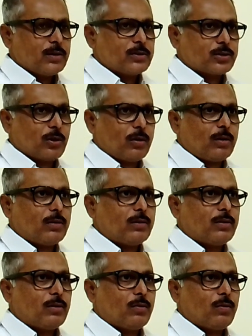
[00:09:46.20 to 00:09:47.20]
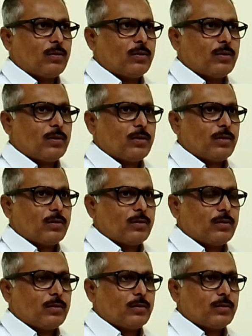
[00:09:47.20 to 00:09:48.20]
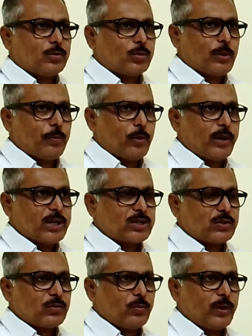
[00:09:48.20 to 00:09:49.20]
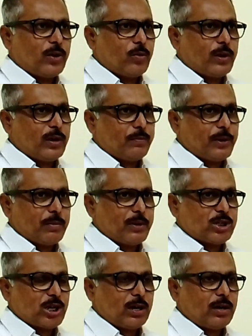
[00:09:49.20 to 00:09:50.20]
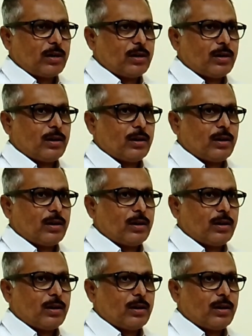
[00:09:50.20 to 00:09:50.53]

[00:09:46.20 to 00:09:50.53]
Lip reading: So, to the police we give information,